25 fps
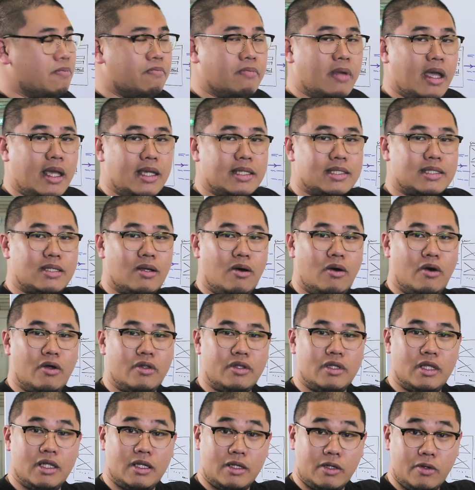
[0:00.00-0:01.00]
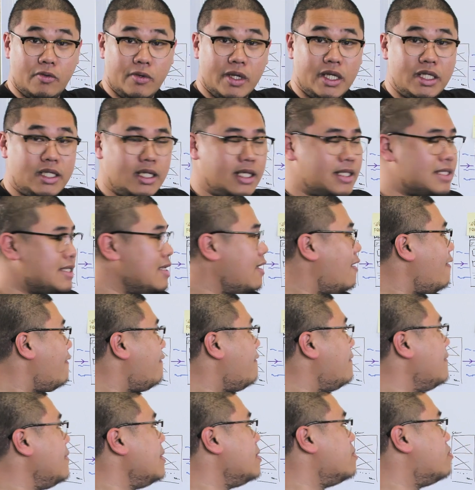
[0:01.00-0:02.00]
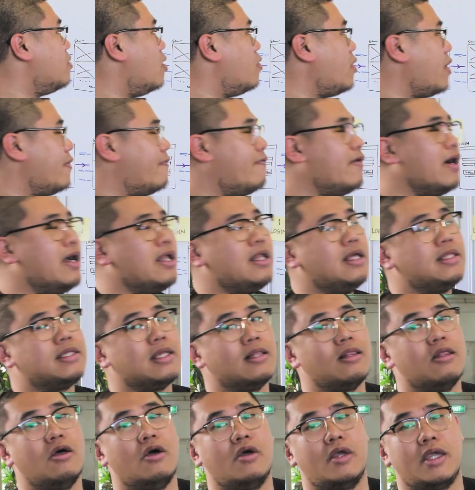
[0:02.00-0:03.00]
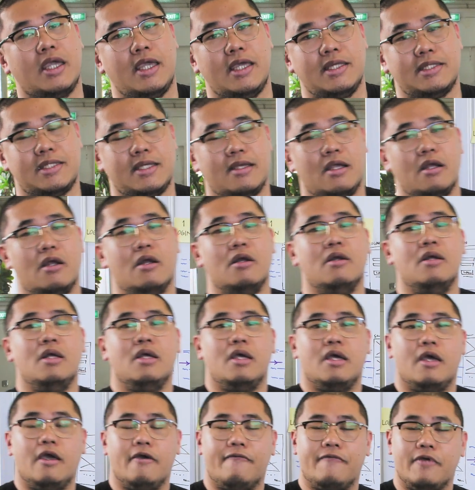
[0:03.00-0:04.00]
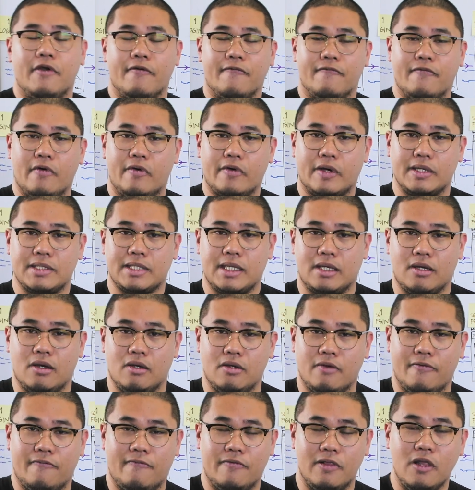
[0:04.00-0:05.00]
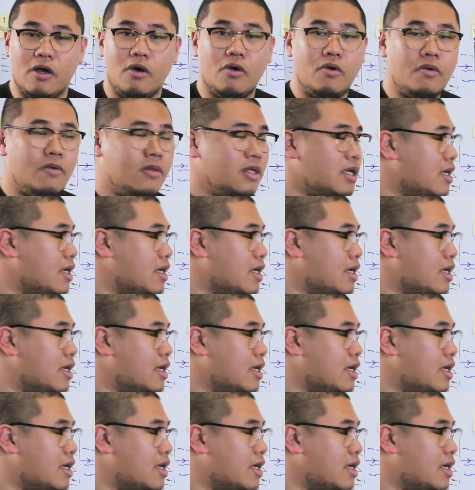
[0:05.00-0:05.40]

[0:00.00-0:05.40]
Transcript: it based on the grid itself. But we find it's a lot easier if you're focusing on the flow